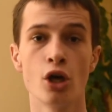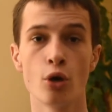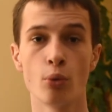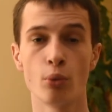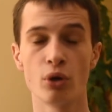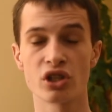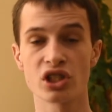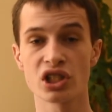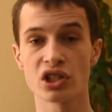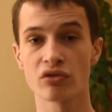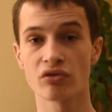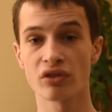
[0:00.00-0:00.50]

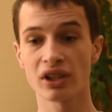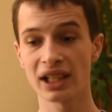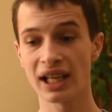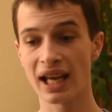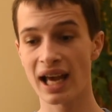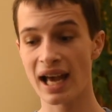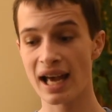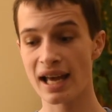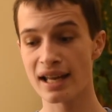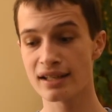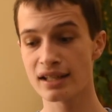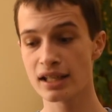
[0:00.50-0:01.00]
which is really
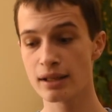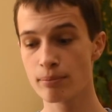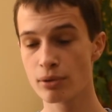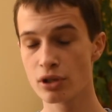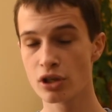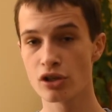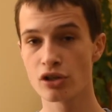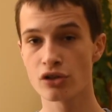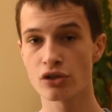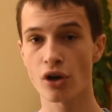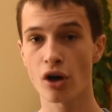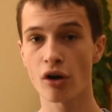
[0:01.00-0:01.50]
handy,
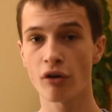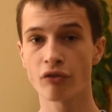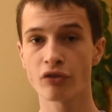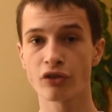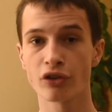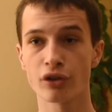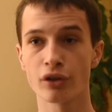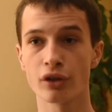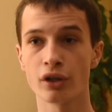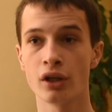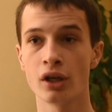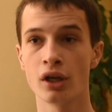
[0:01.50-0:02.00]
because
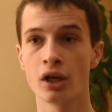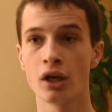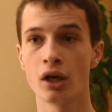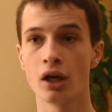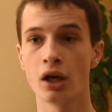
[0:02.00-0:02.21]
often